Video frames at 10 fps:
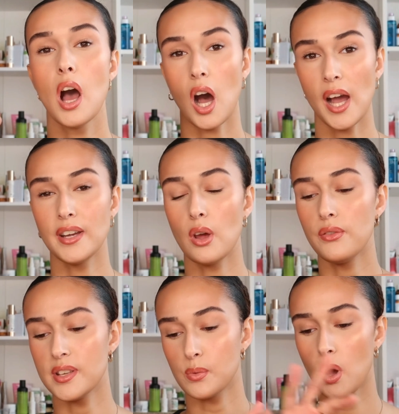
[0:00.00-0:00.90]
I know
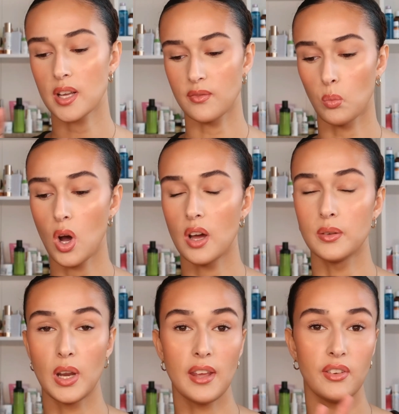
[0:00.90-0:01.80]
this works, what,
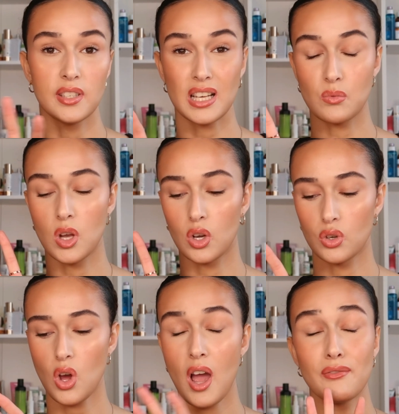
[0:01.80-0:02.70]
and if it does work or not,